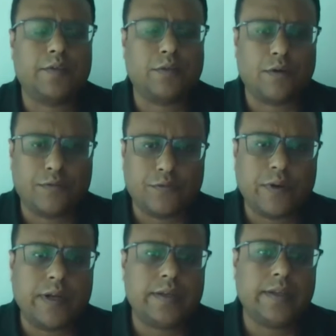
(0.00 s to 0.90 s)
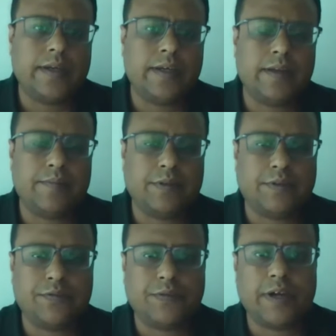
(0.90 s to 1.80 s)
softwares in terms
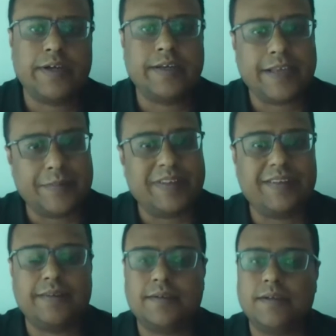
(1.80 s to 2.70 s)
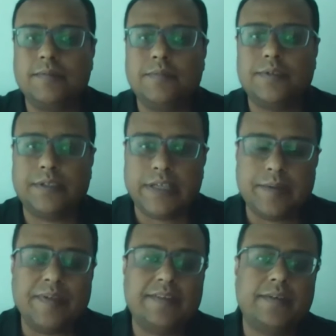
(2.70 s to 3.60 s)
of TMS systems,
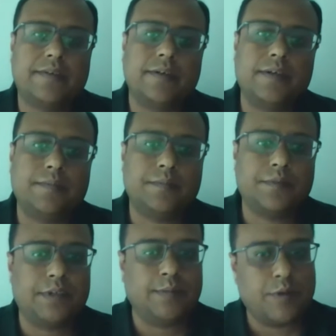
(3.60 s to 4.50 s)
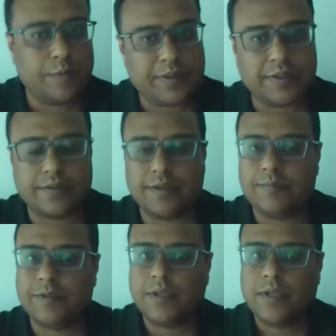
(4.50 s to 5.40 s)
DMS systems, WMS
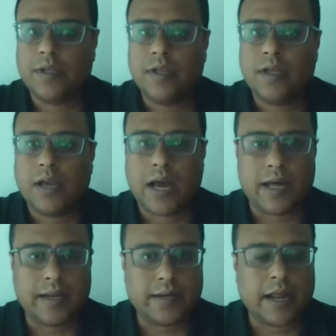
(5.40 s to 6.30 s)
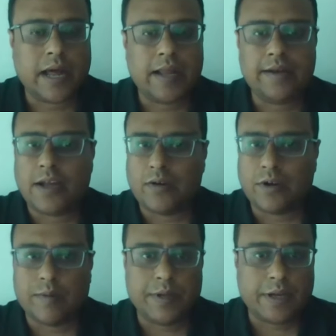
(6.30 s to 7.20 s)
systems are
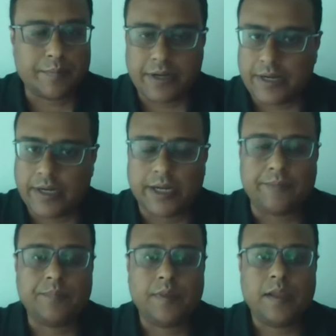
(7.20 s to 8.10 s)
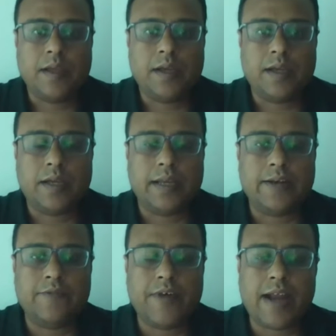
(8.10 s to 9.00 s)
now coming up in India.
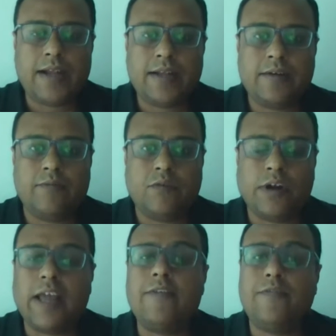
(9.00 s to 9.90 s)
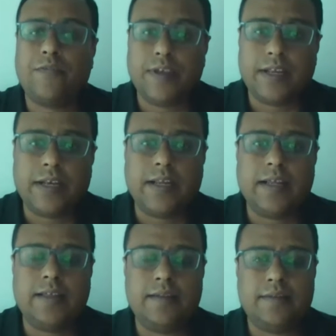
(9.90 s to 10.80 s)
In fact, what I feel
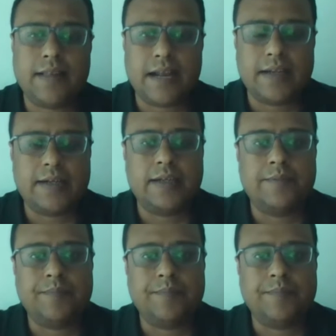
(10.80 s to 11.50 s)
is that